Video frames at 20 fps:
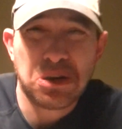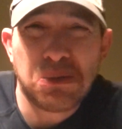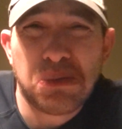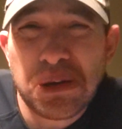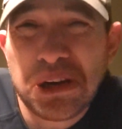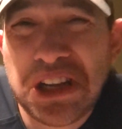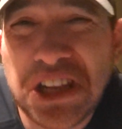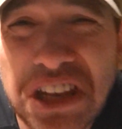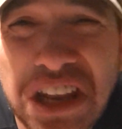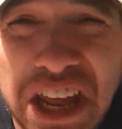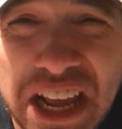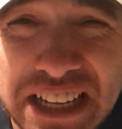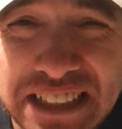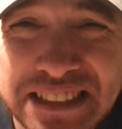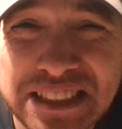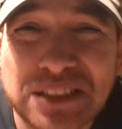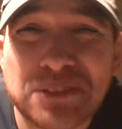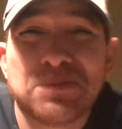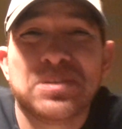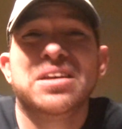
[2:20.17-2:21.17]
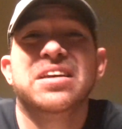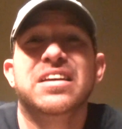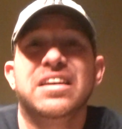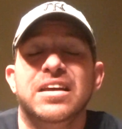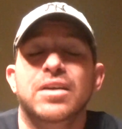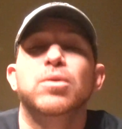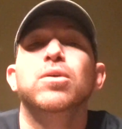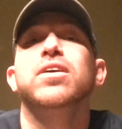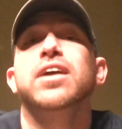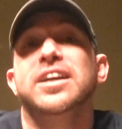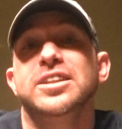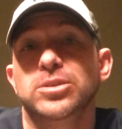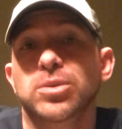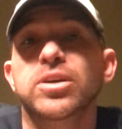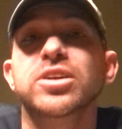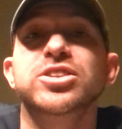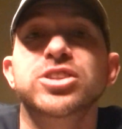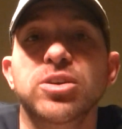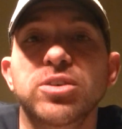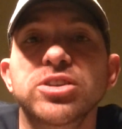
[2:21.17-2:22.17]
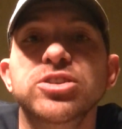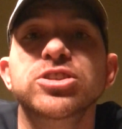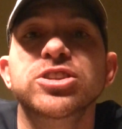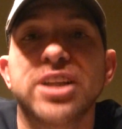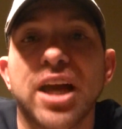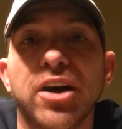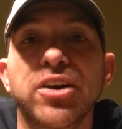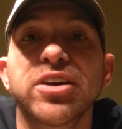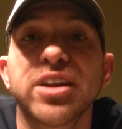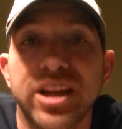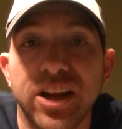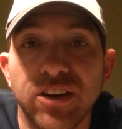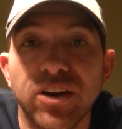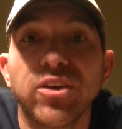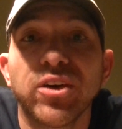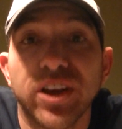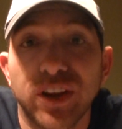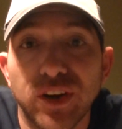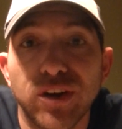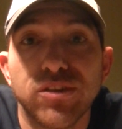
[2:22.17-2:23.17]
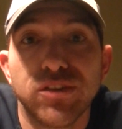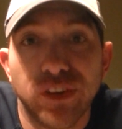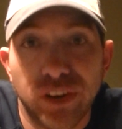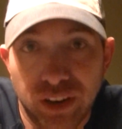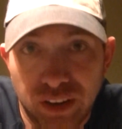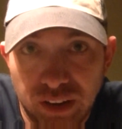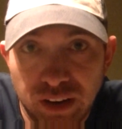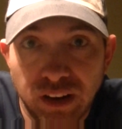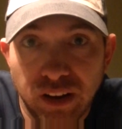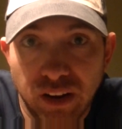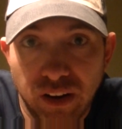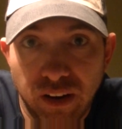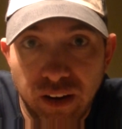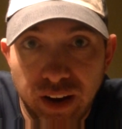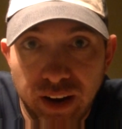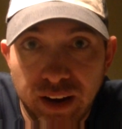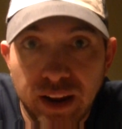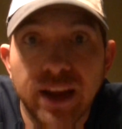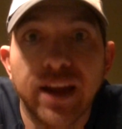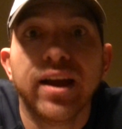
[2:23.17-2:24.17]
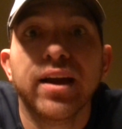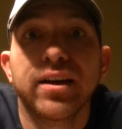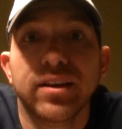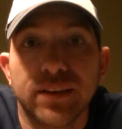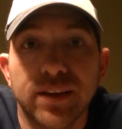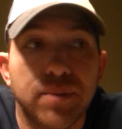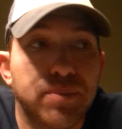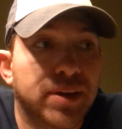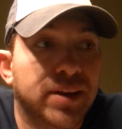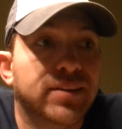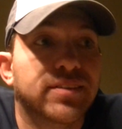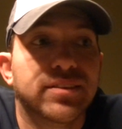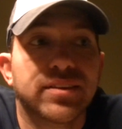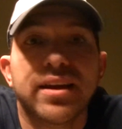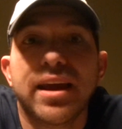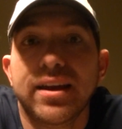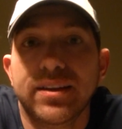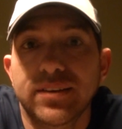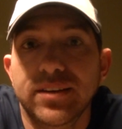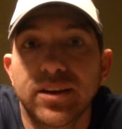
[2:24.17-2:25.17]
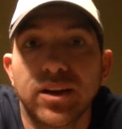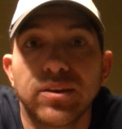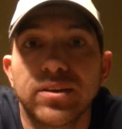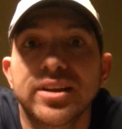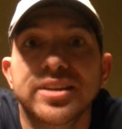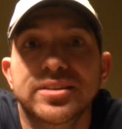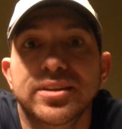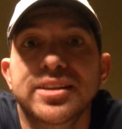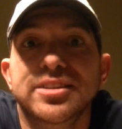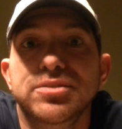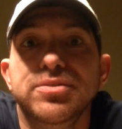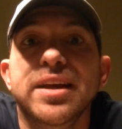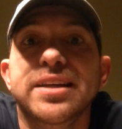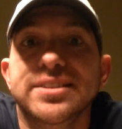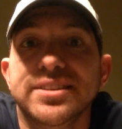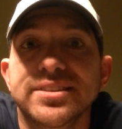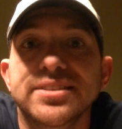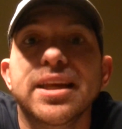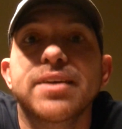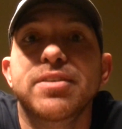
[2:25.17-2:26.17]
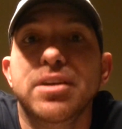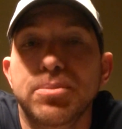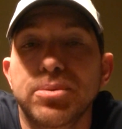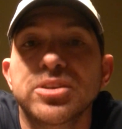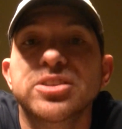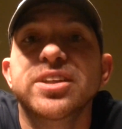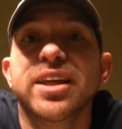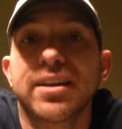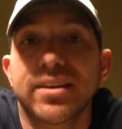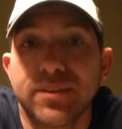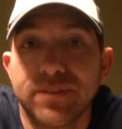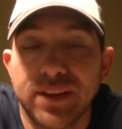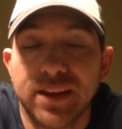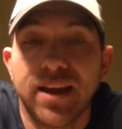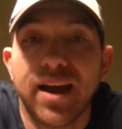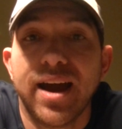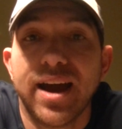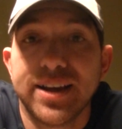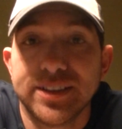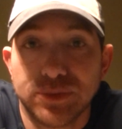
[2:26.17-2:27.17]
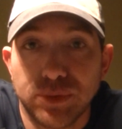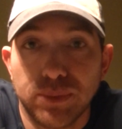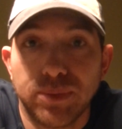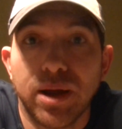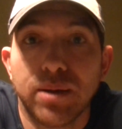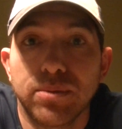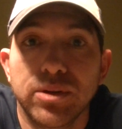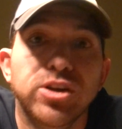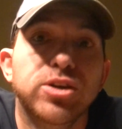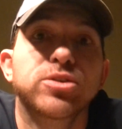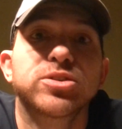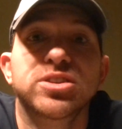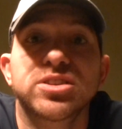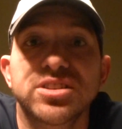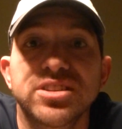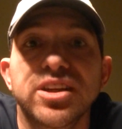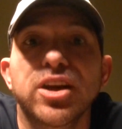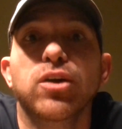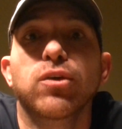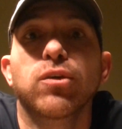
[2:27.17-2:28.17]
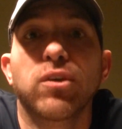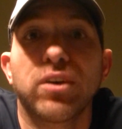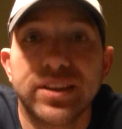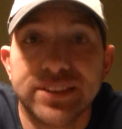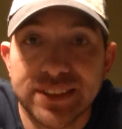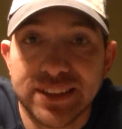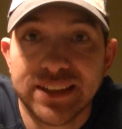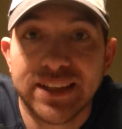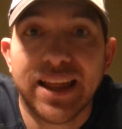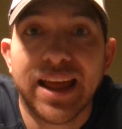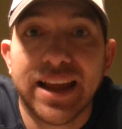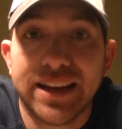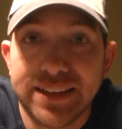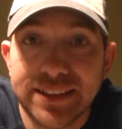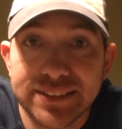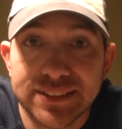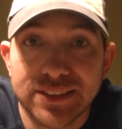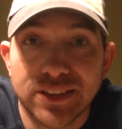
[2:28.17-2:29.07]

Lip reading: Nobody likes him. Well, guess what? So is your childhood hero. Get over it. All right. I mean, let's face it. 70% of the guys were probably using steroids in the 90s.